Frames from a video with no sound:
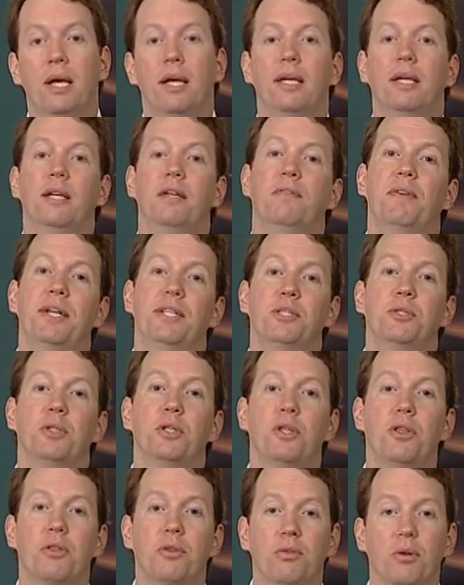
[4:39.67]
He
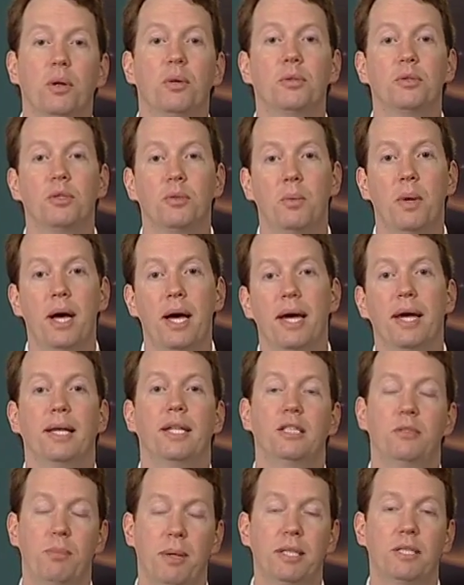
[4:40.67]
eventually throws away
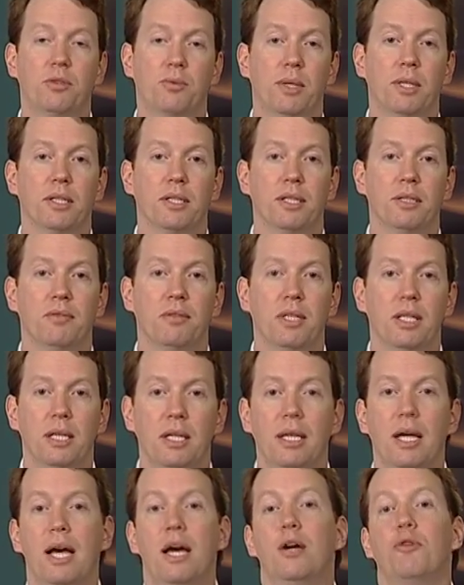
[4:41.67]
special
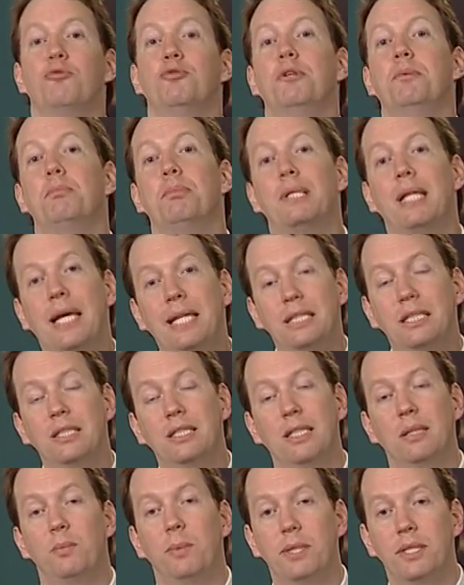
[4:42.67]
relativity, replaces
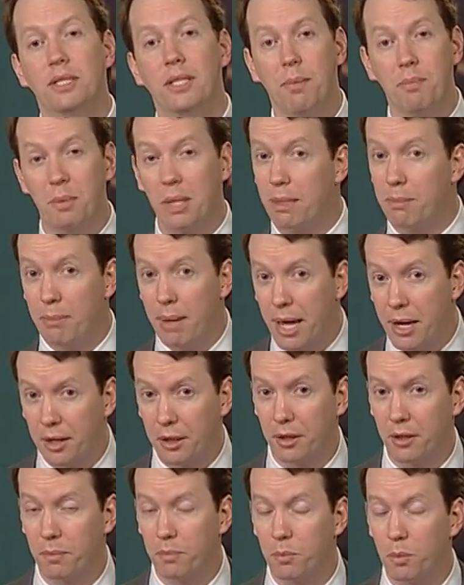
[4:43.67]
it with something
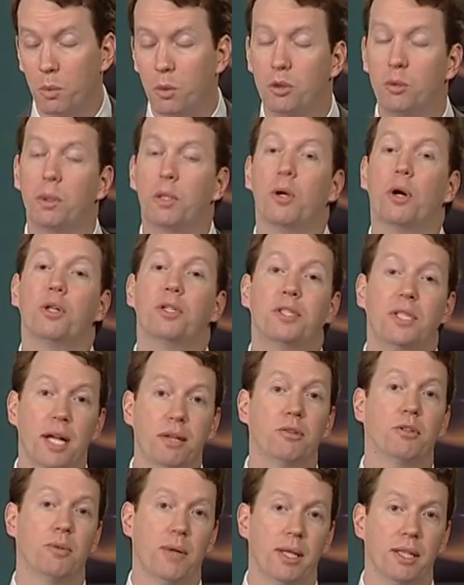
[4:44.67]
better, which we call
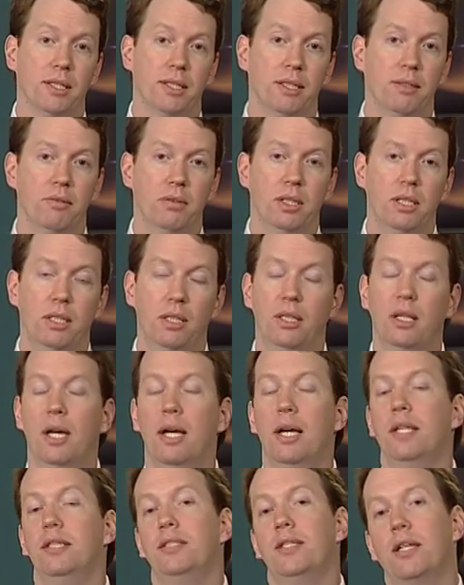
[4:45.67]
general relativity.
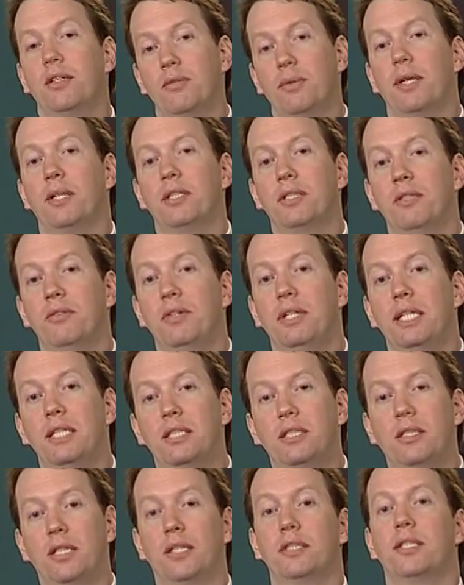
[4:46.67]
General relativity is
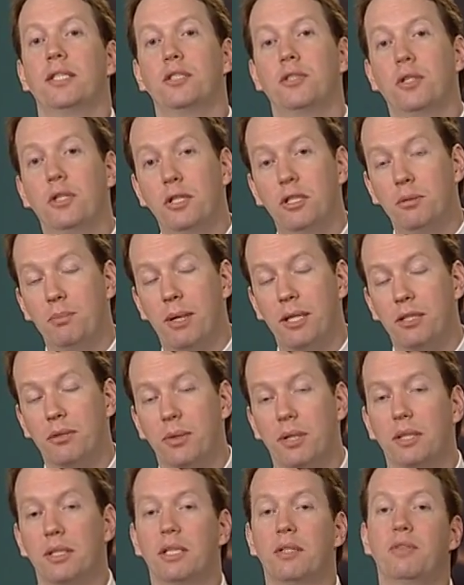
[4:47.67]
just as good as special
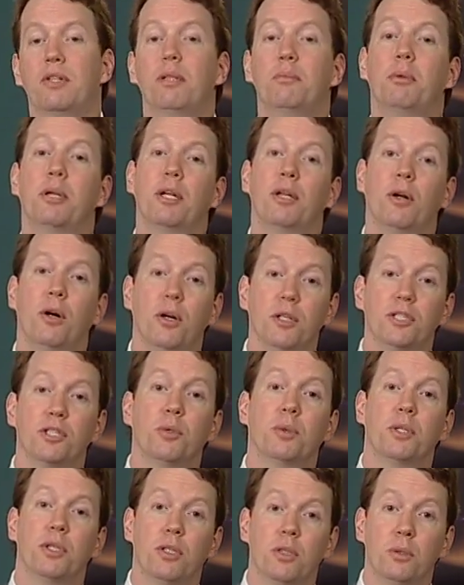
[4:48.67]
relativity, but it
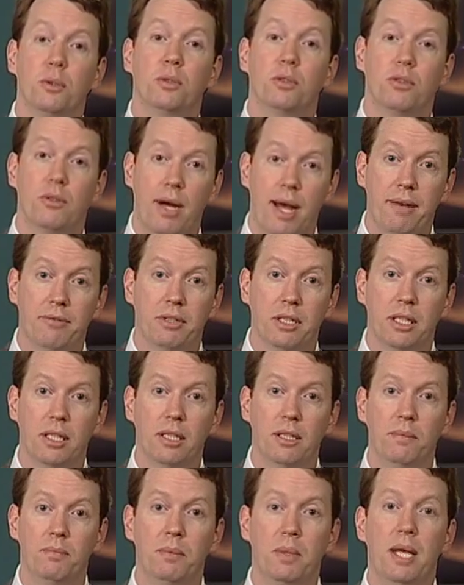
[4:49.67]
also includes
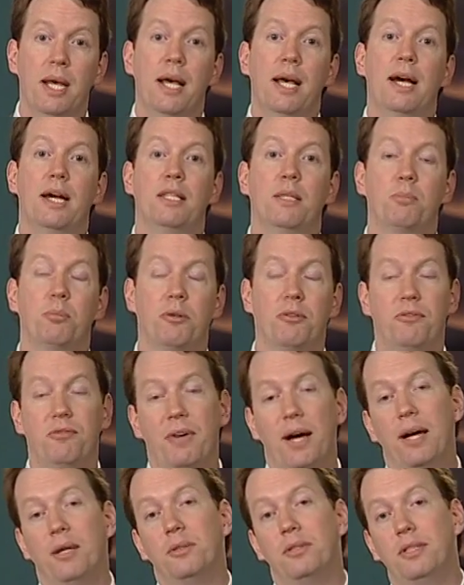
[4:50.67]
gravity. And the
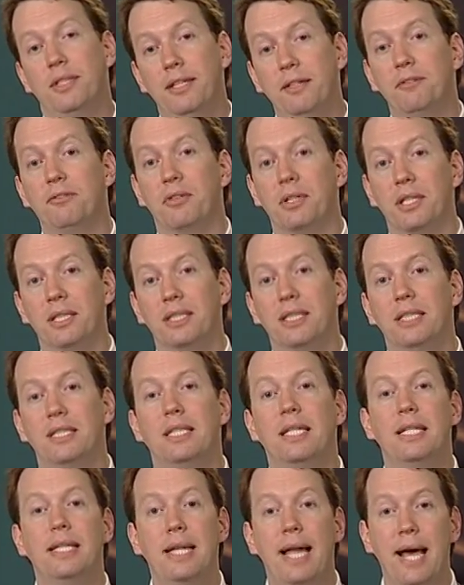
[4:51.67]
profound difference is
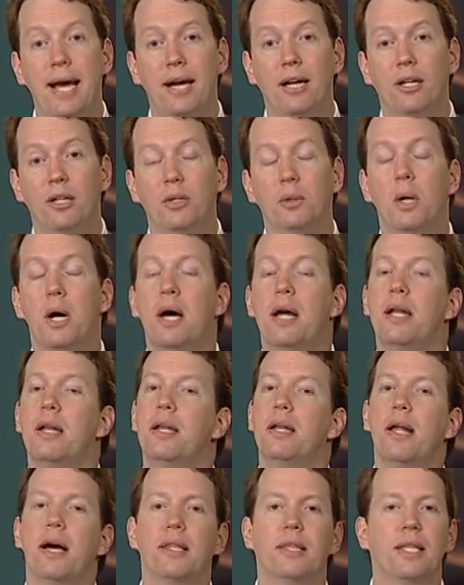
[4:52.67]
that now
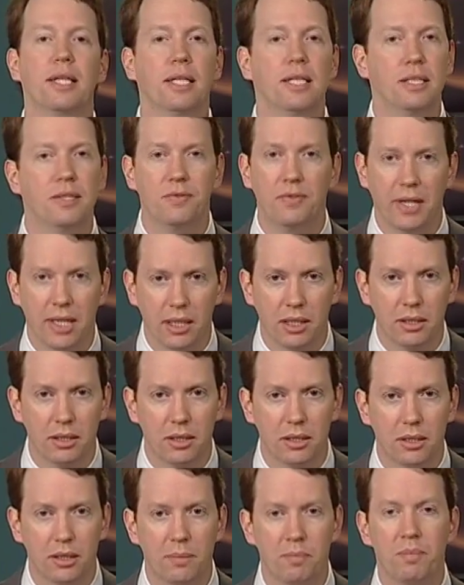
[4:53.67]
nothing is
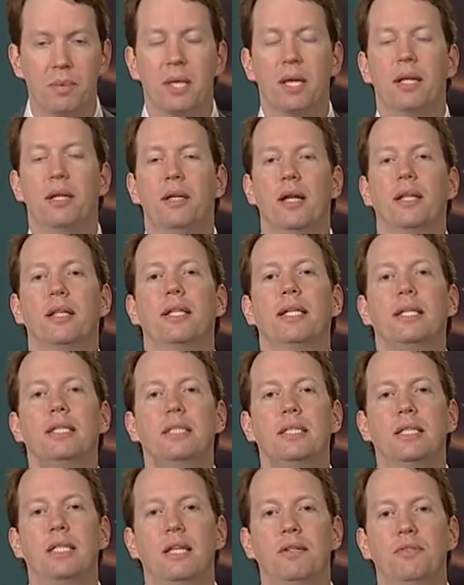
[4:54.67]
fixed. Nothing
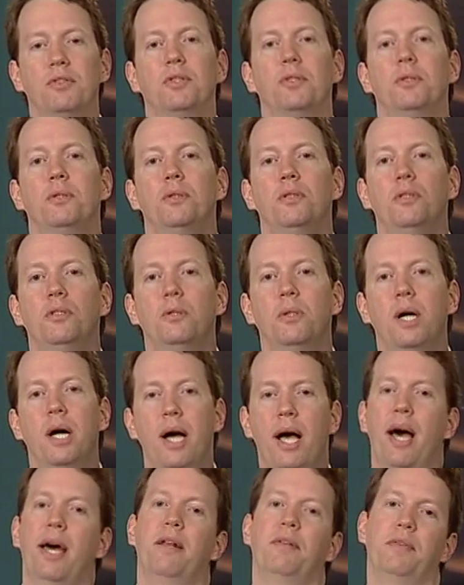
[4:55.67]
is given to you
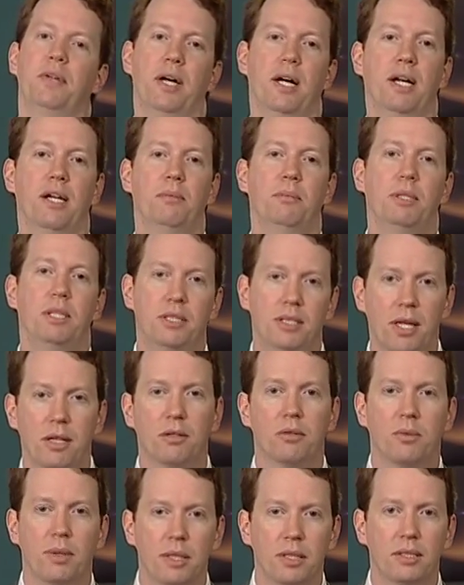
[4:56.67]
ahead of time in
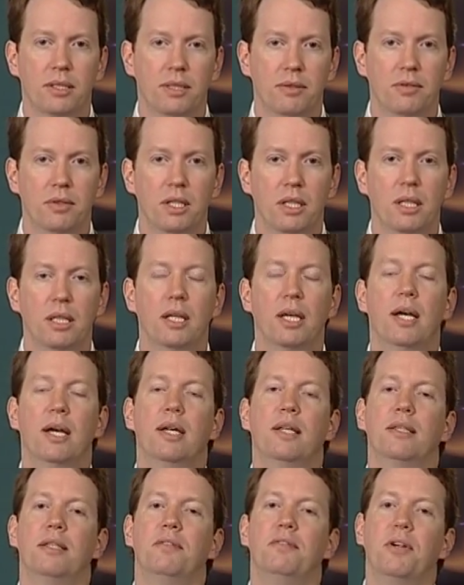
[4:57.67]
general relativity.
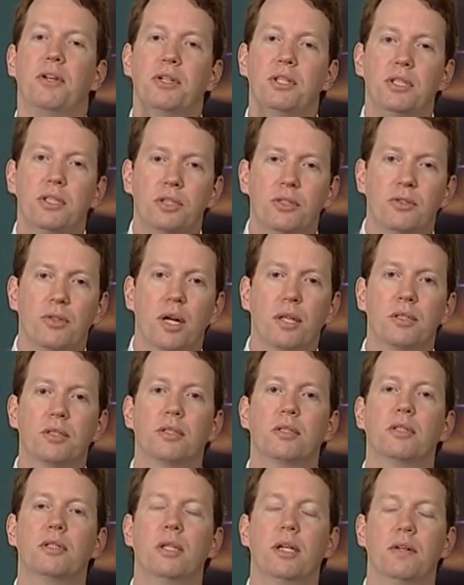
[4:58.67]
The very
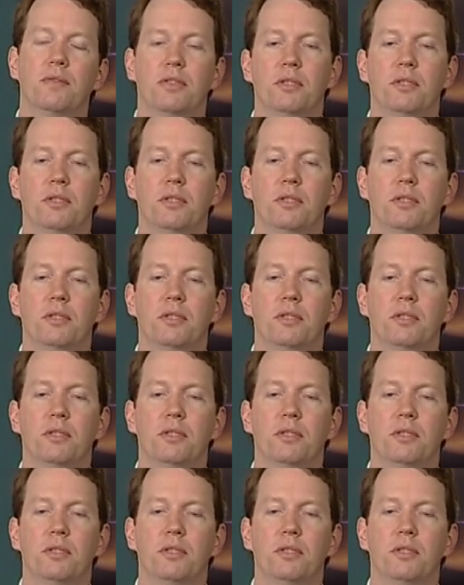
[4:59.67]
structure of